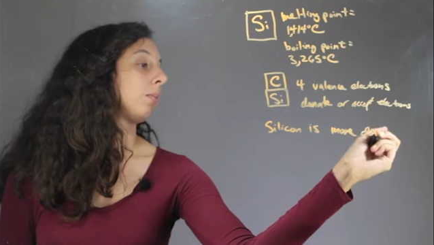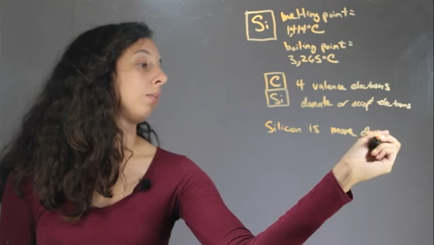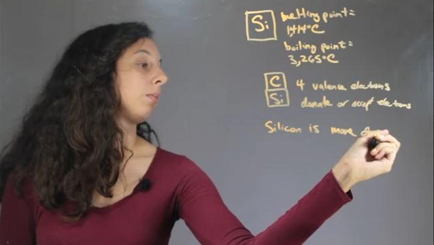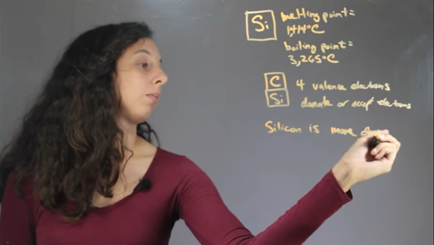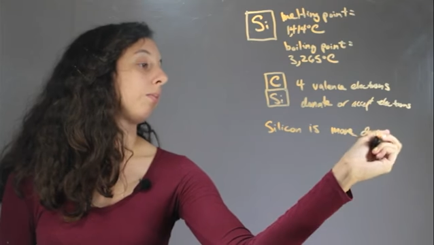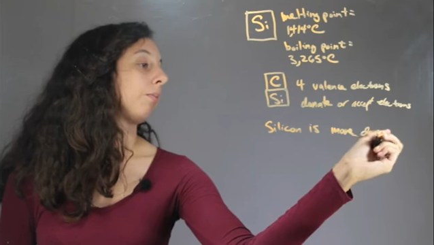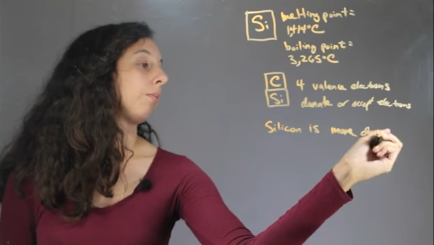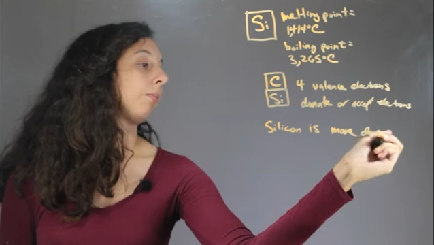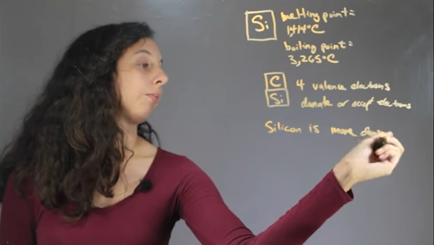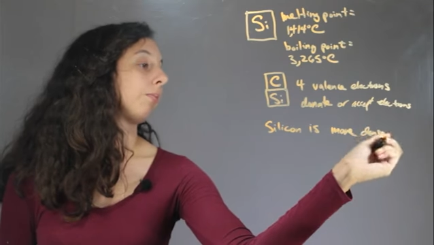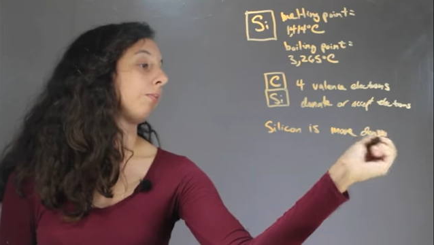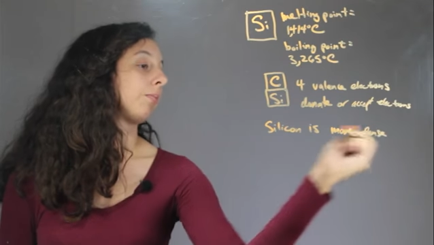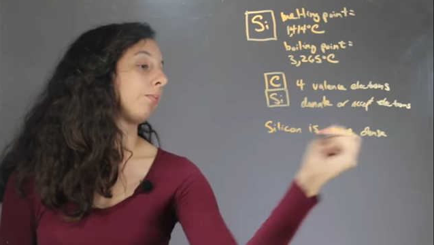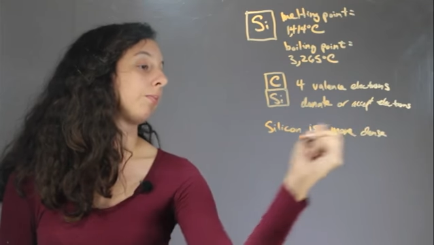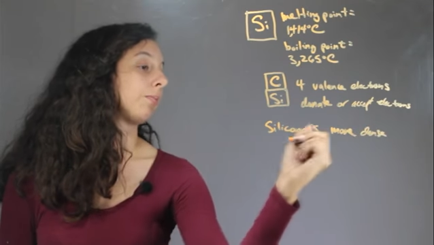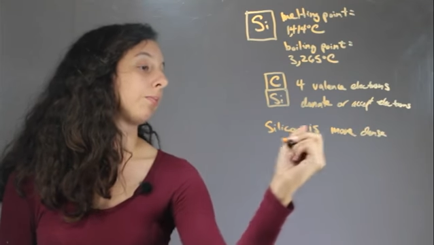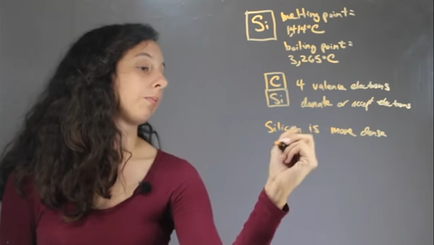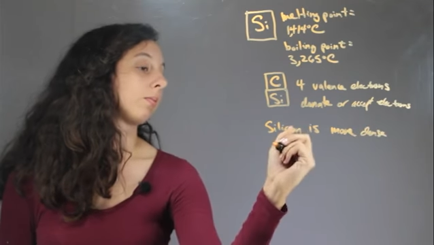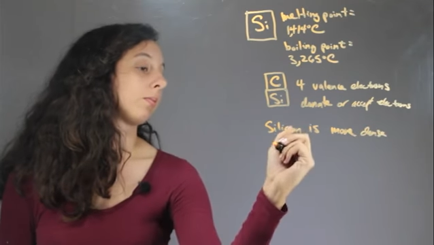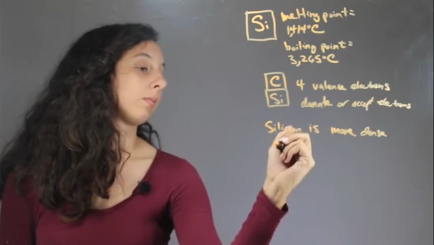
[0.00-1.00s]

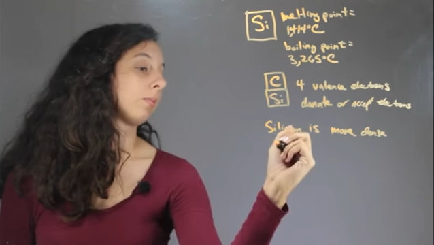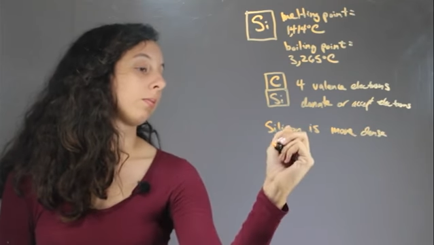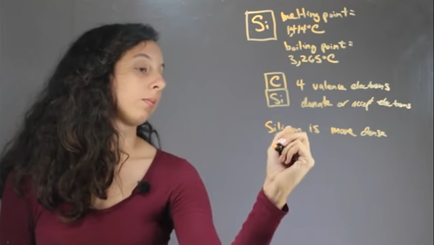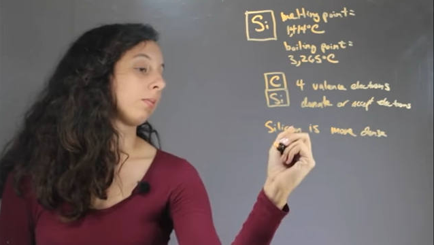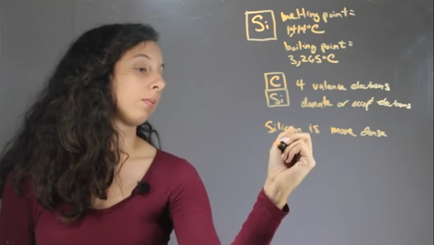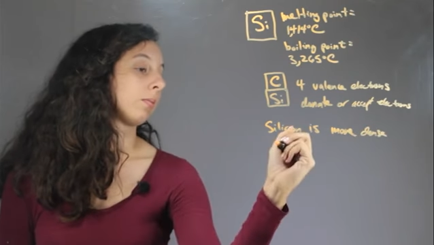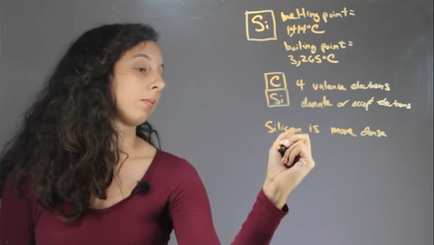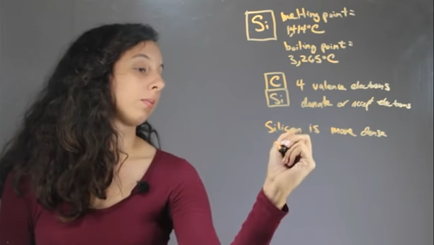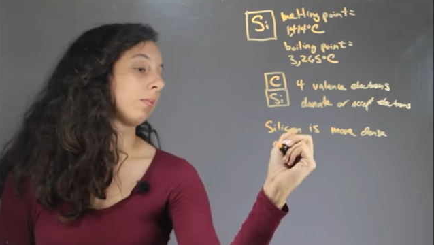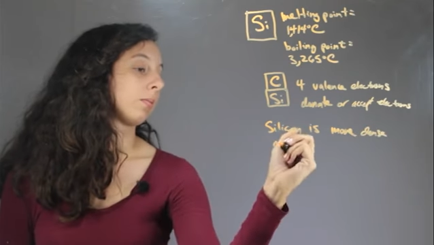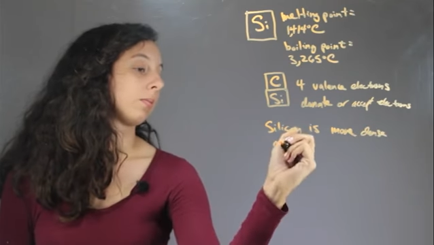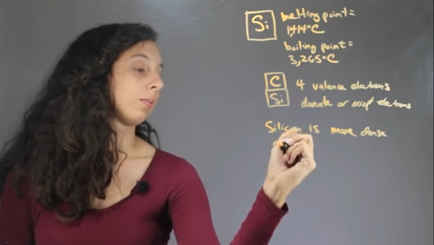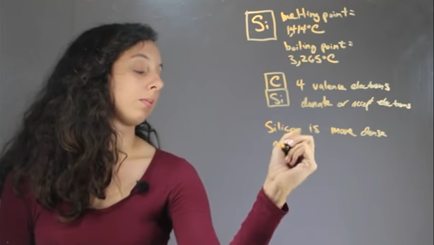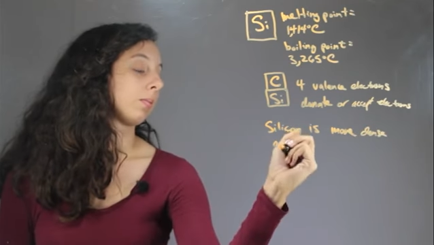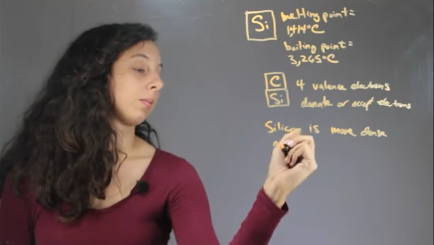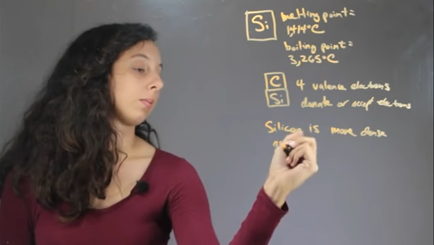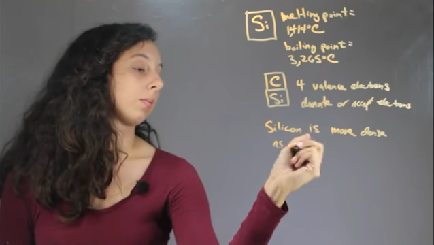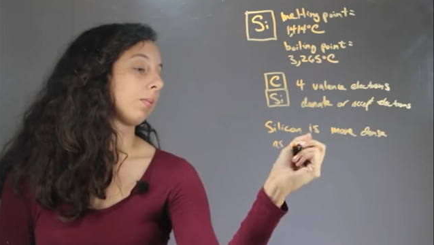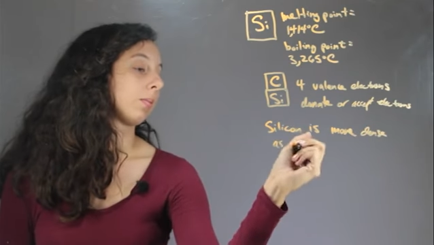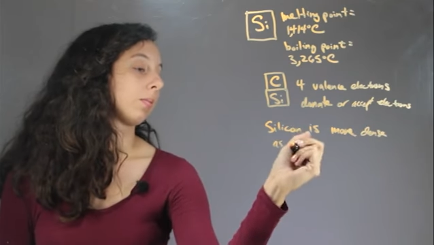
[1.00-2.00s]

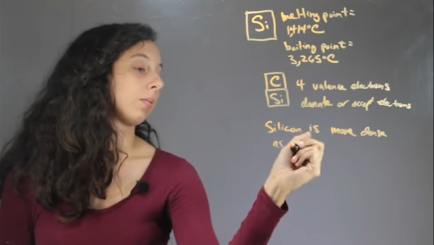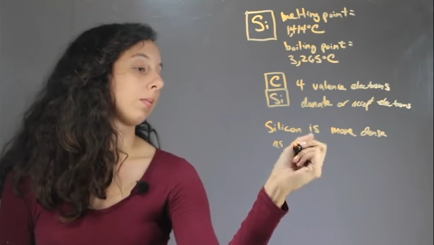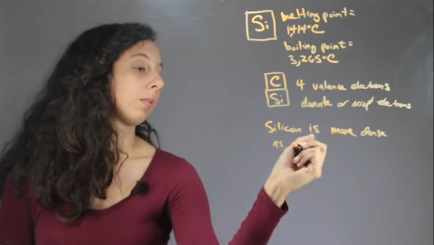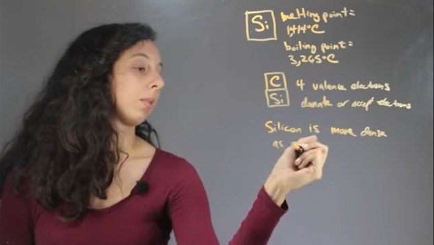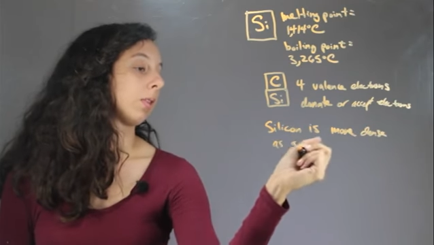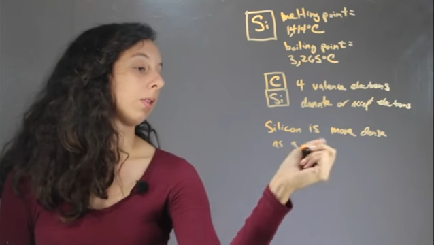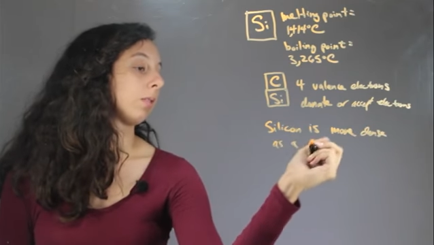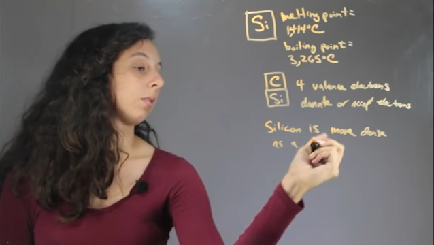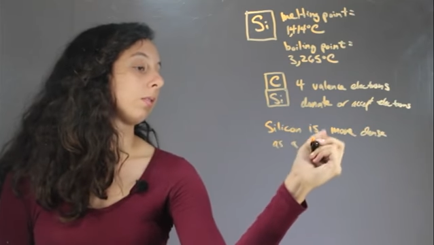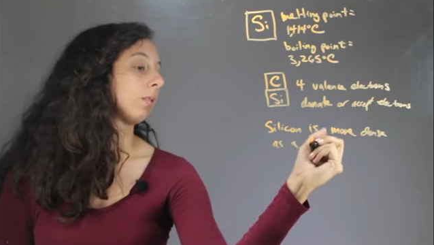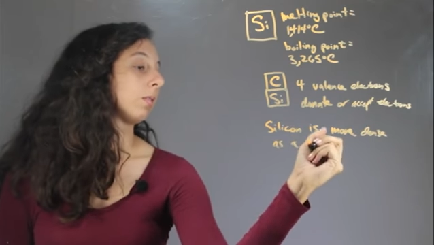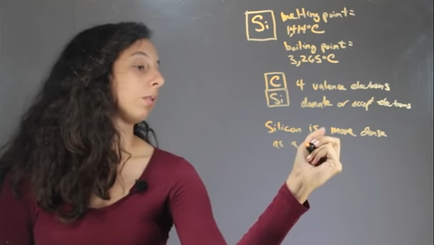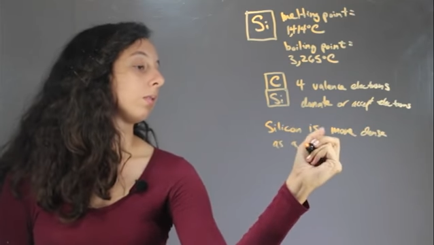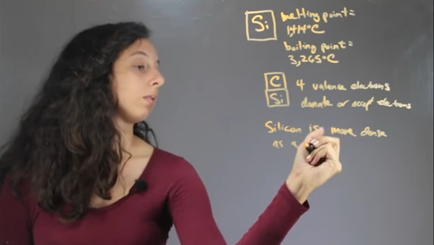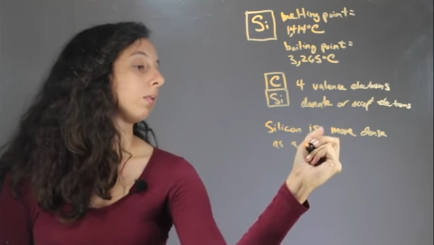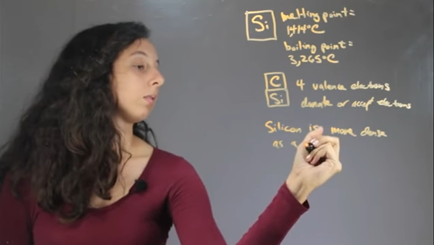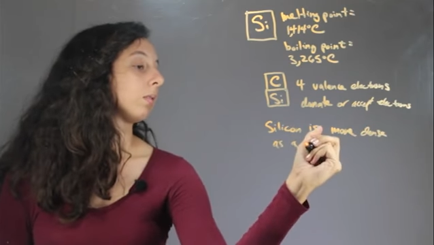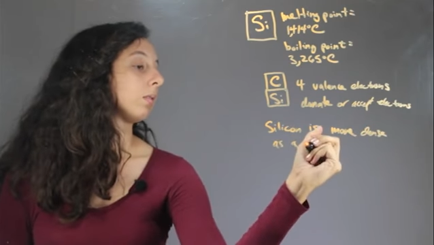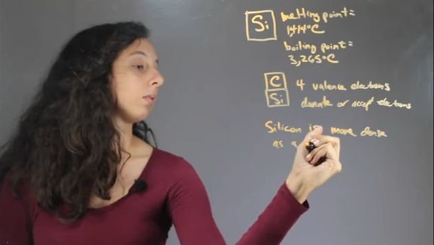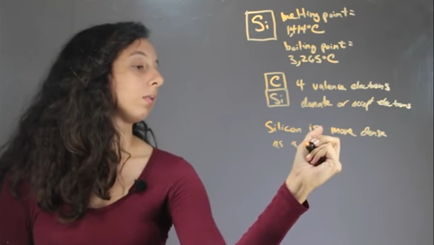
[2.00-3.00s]

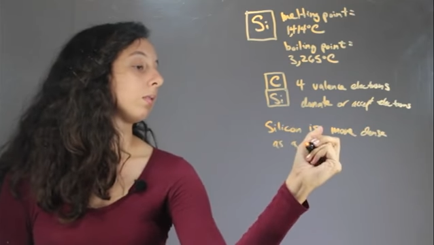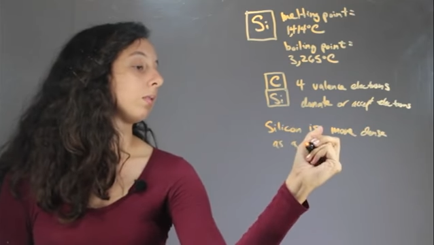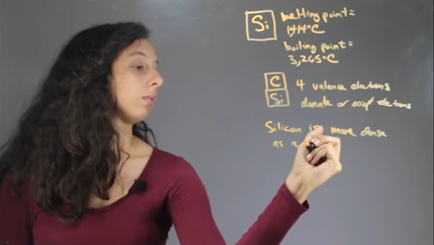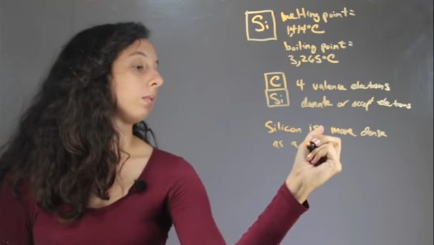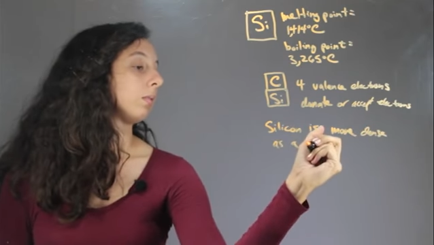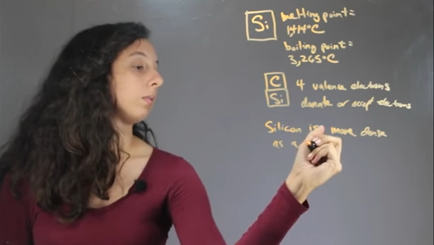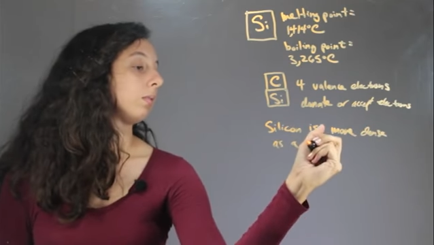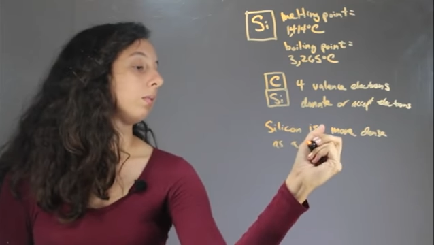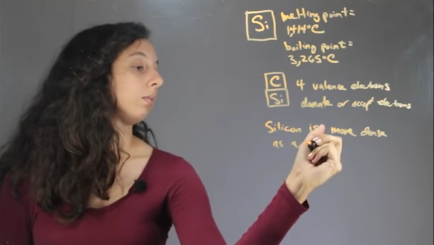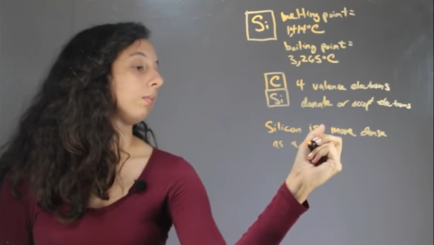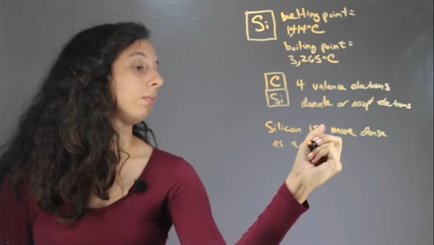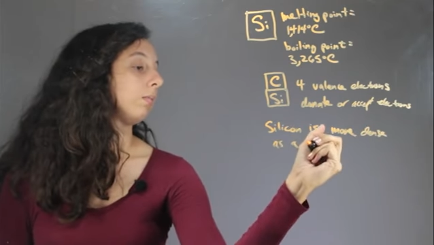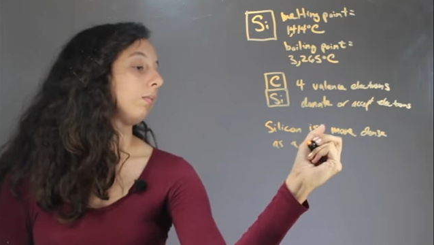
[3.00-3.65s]
Nothing is said.